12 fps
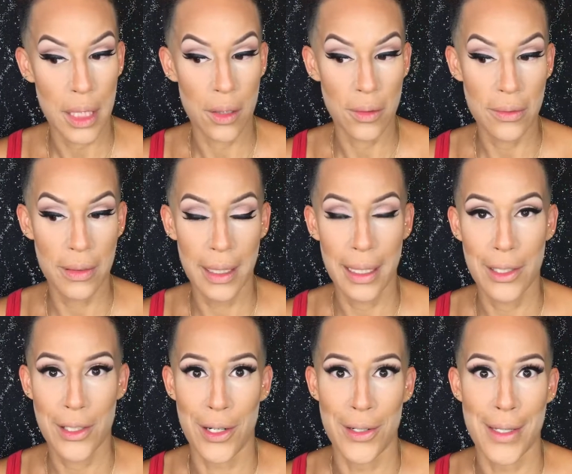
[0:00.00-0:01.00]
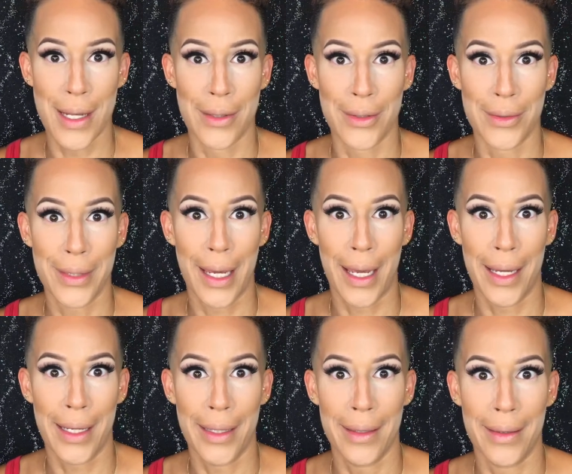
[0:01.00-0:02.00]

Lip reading: hopefully it turns out okay.